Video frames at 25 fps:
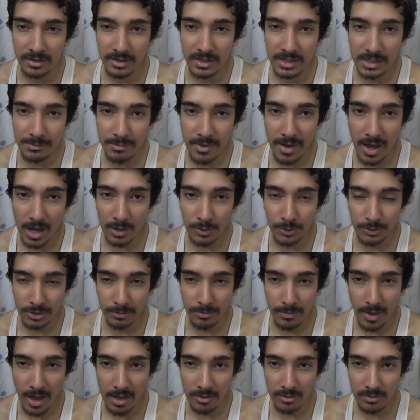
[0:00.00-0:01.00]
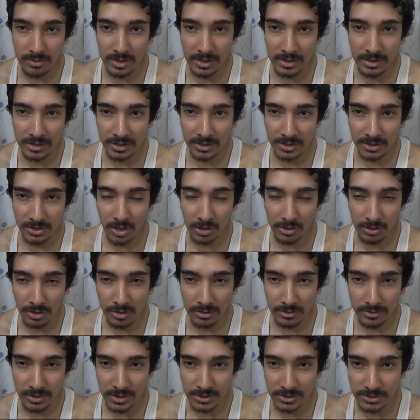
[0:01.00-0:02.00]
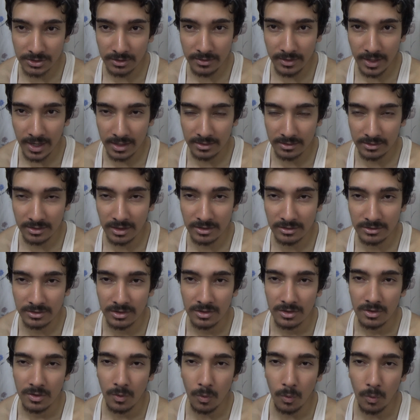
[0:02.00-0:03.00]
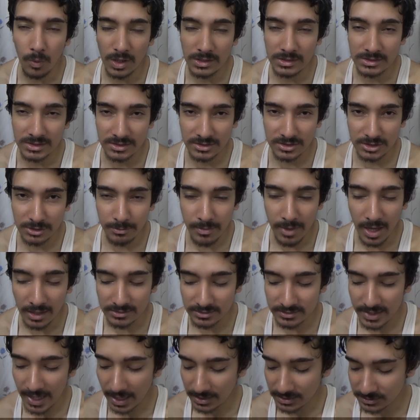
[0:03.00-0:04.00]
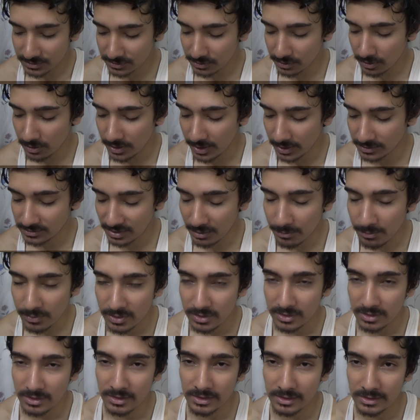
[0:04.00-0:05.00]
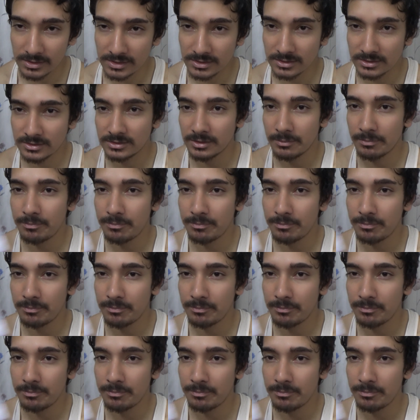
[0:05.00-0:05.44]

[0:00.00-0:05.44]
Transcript: evaluated by our internal teacher, and there is 160 marks external exam. And this is the